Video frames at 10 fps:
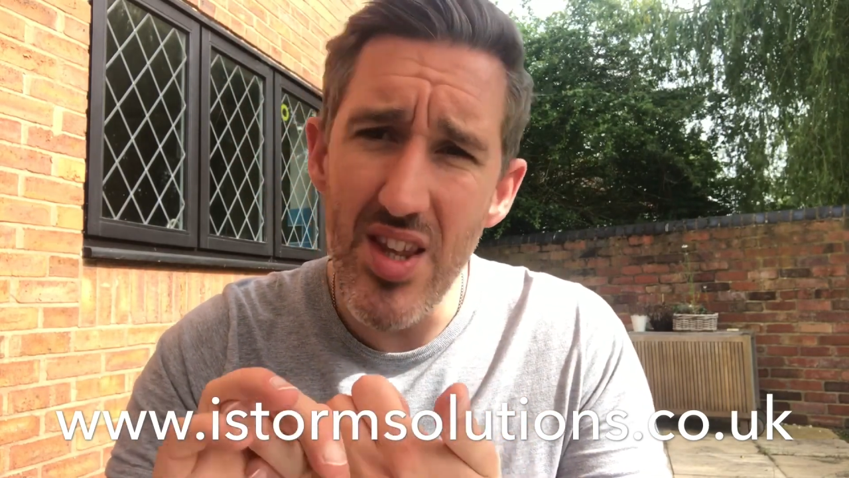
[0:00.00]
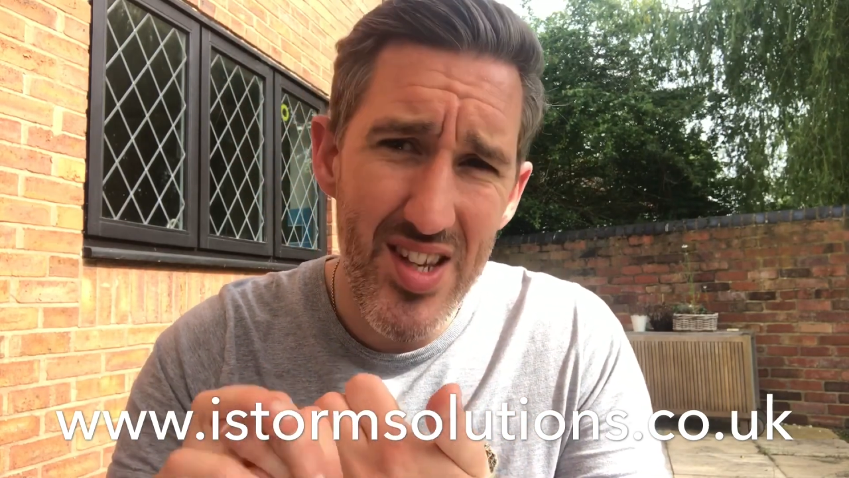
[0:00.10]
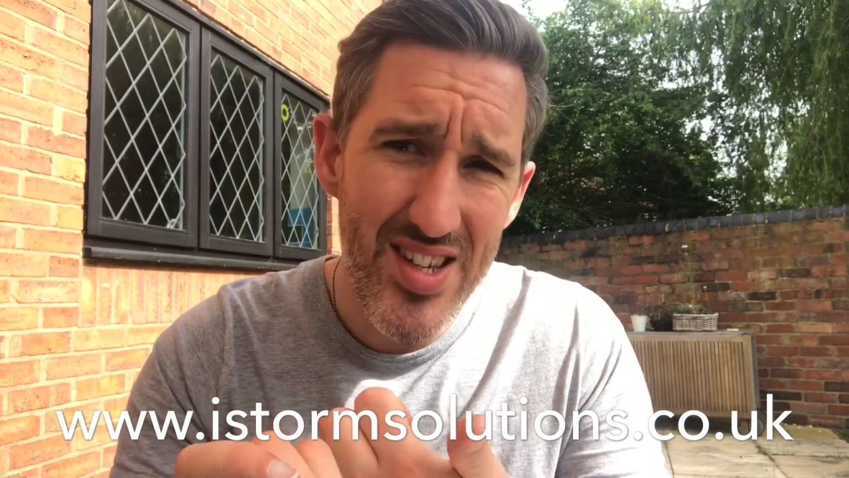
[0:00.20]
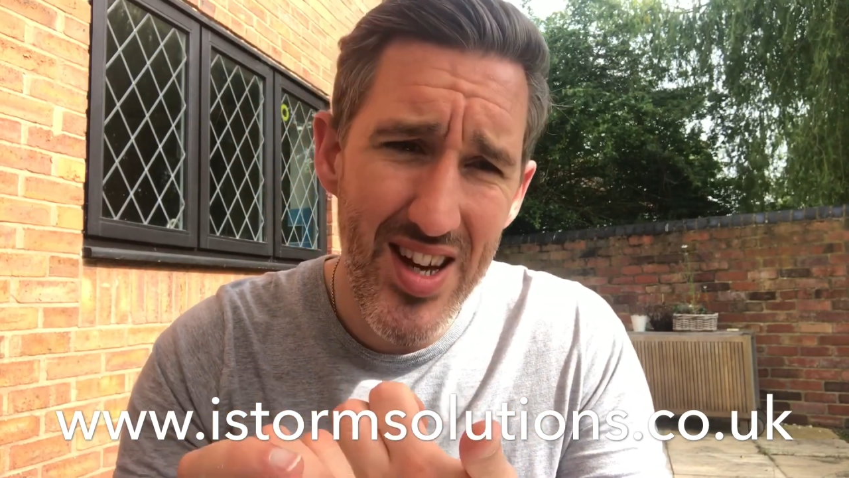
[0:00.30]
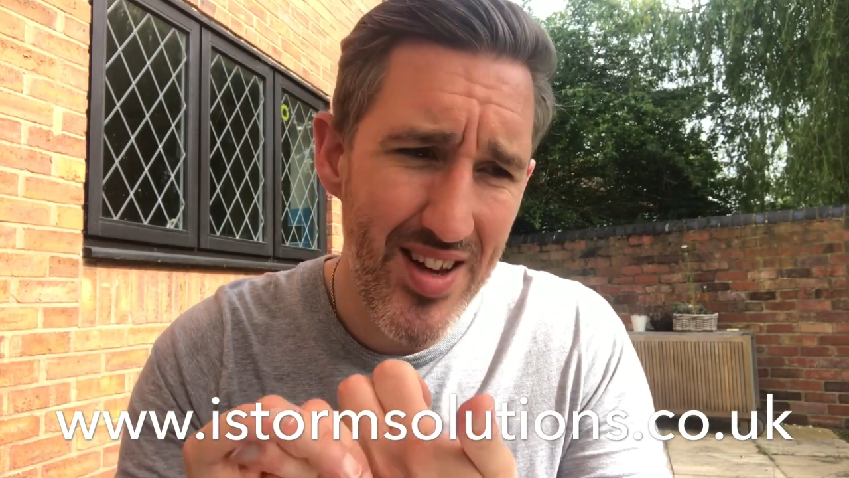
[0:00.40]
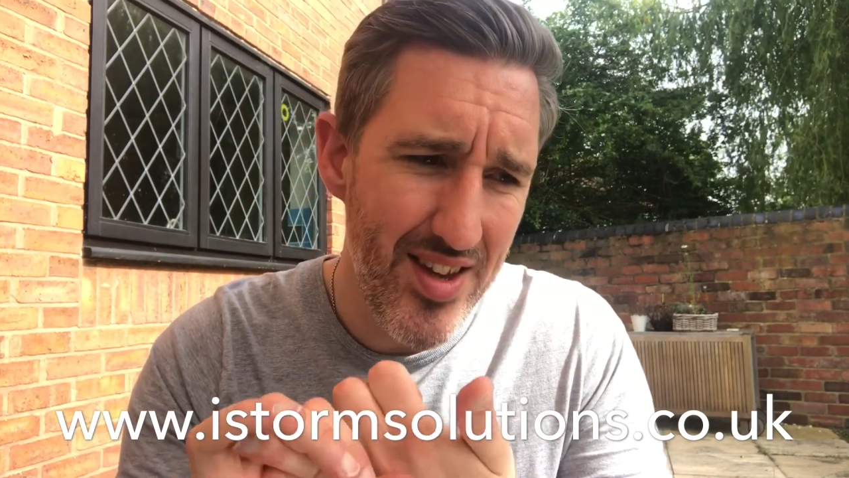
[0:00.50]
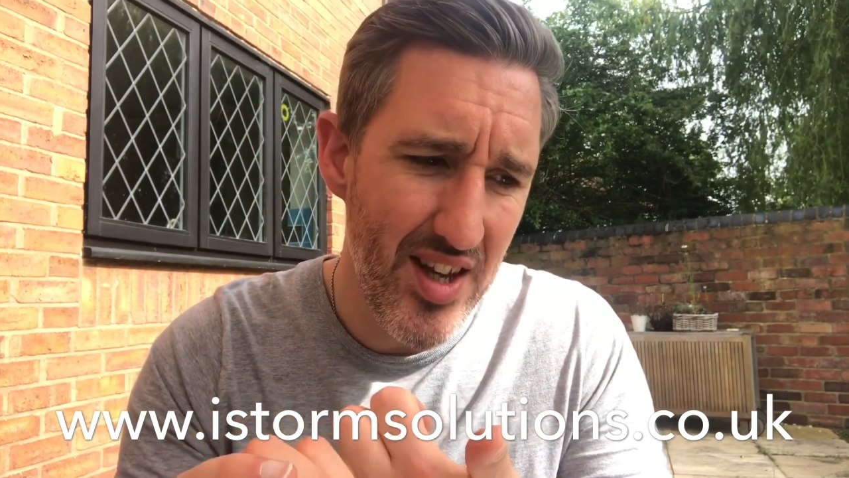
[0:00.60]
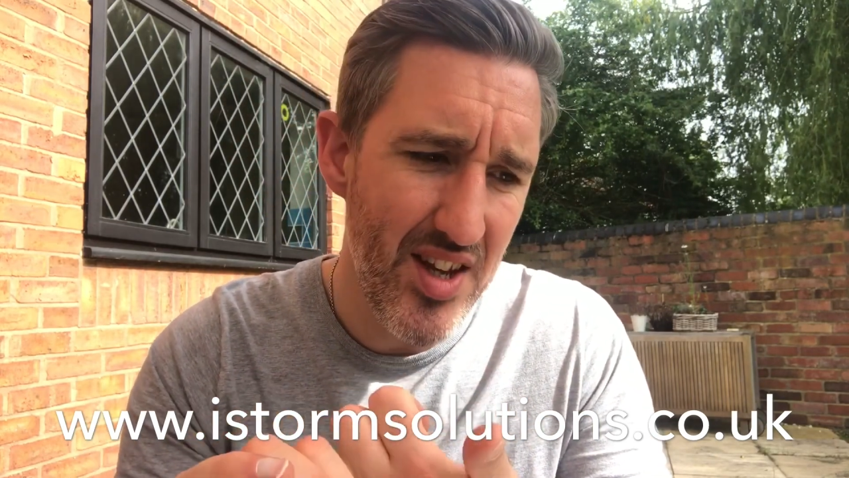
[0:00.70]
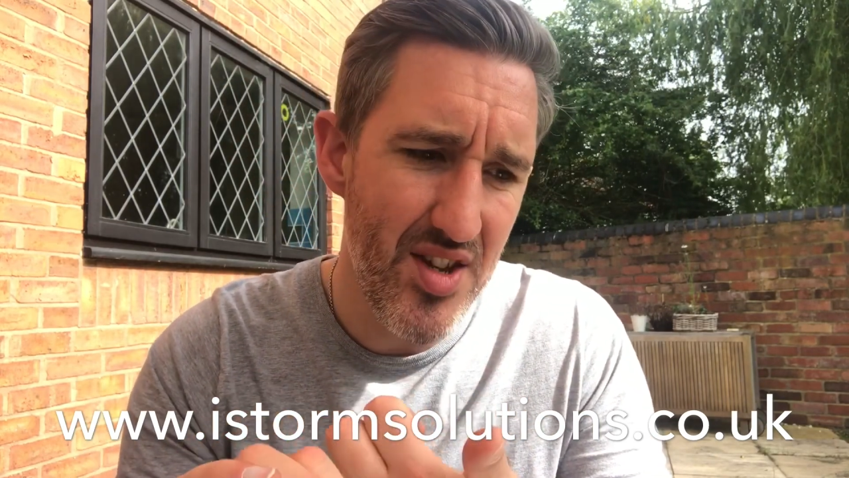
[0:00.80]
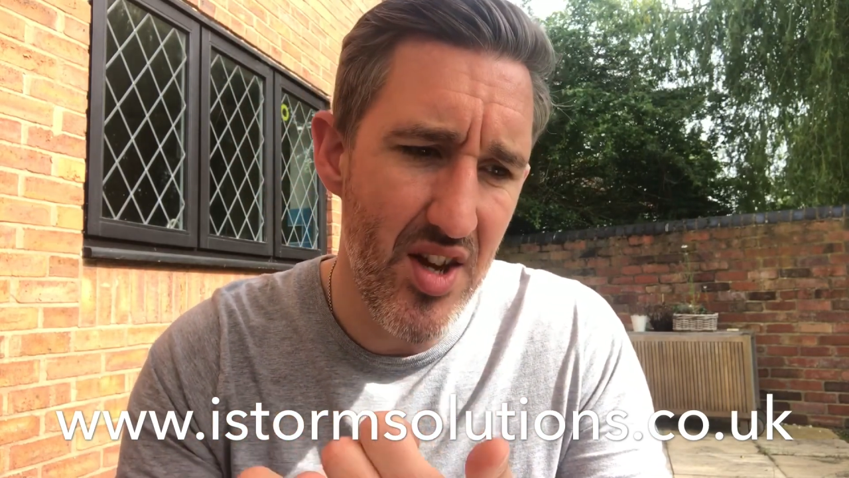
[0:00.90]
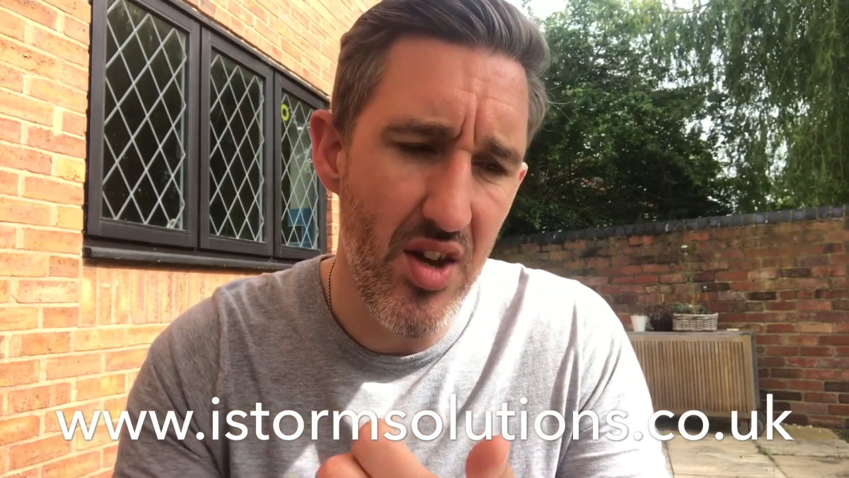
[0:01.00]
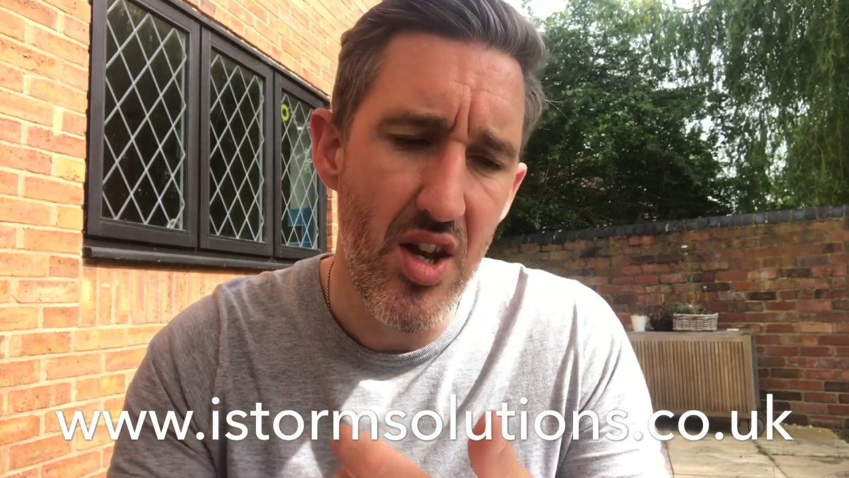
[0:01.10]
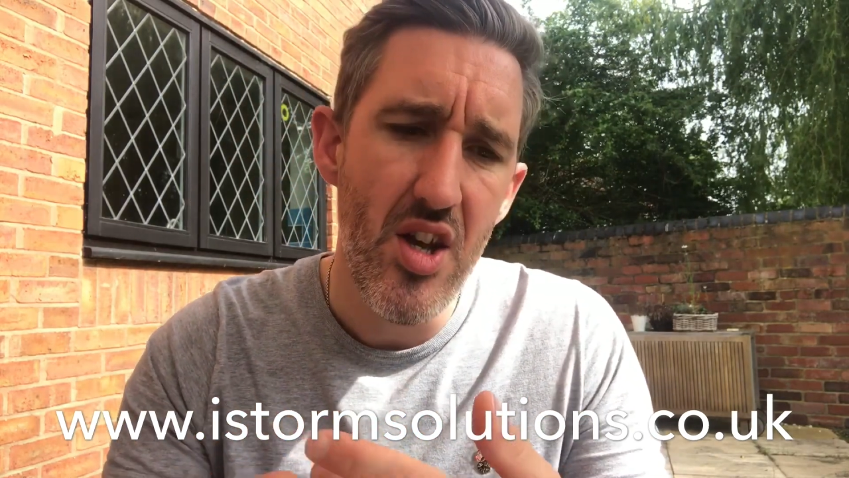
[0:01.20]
The second thing is, though,